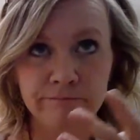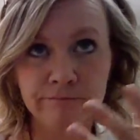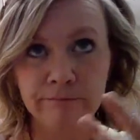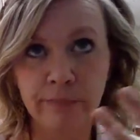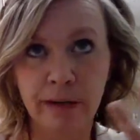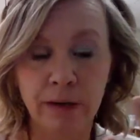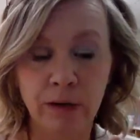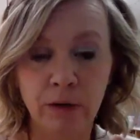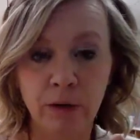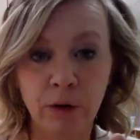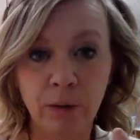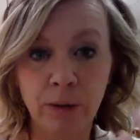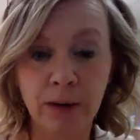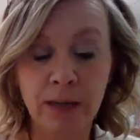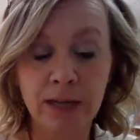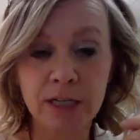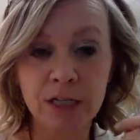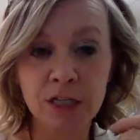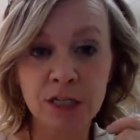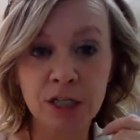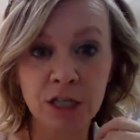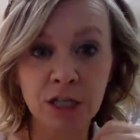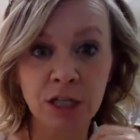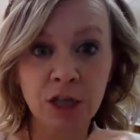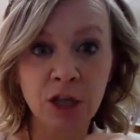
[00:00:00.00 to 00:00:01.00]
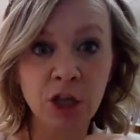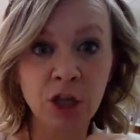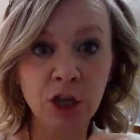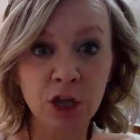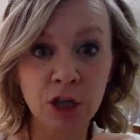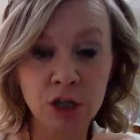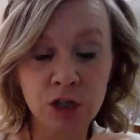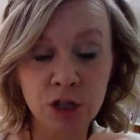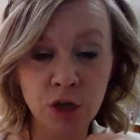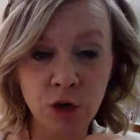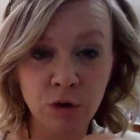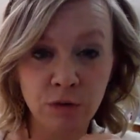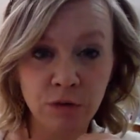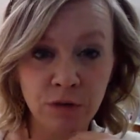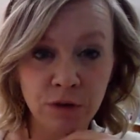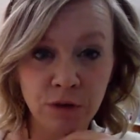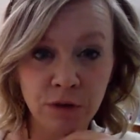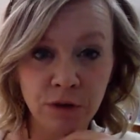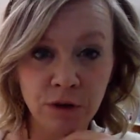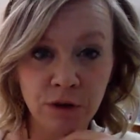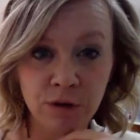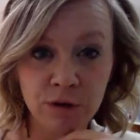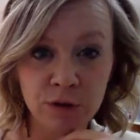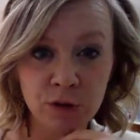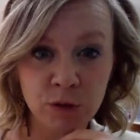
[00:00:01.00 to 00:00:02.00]
don't know, I guess she looked over
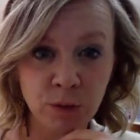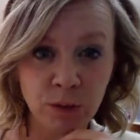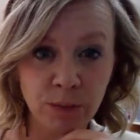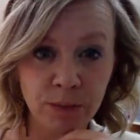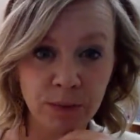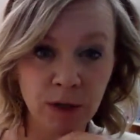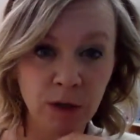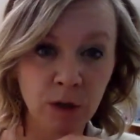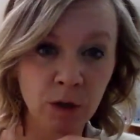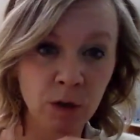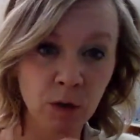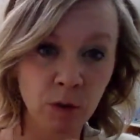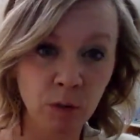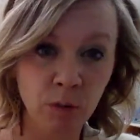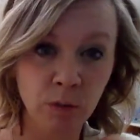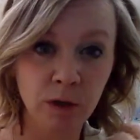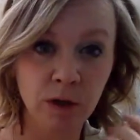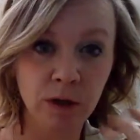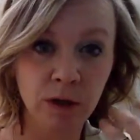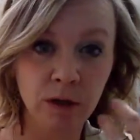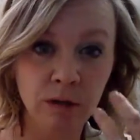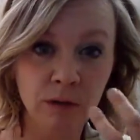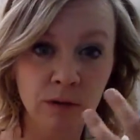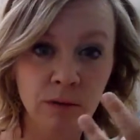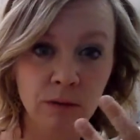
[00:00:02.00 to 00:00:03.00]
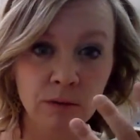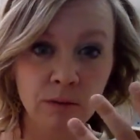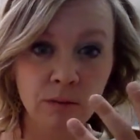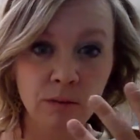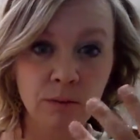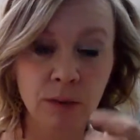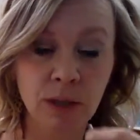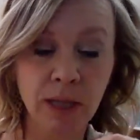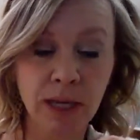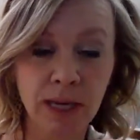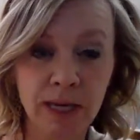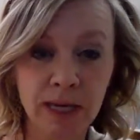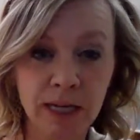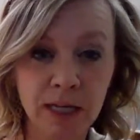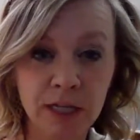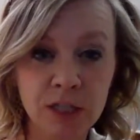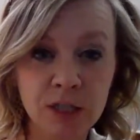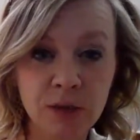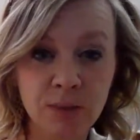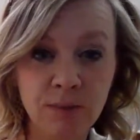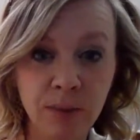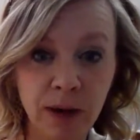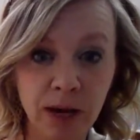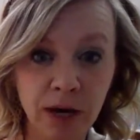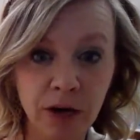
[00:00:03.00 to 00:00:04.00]
those women who were planning to
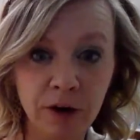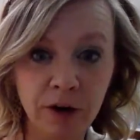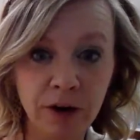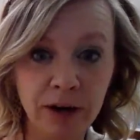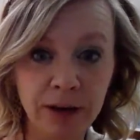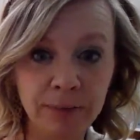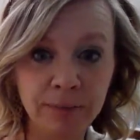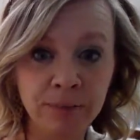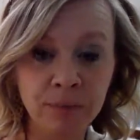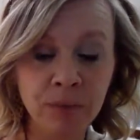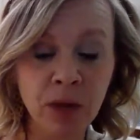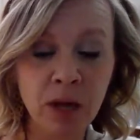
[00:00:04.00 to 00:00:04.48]
marry.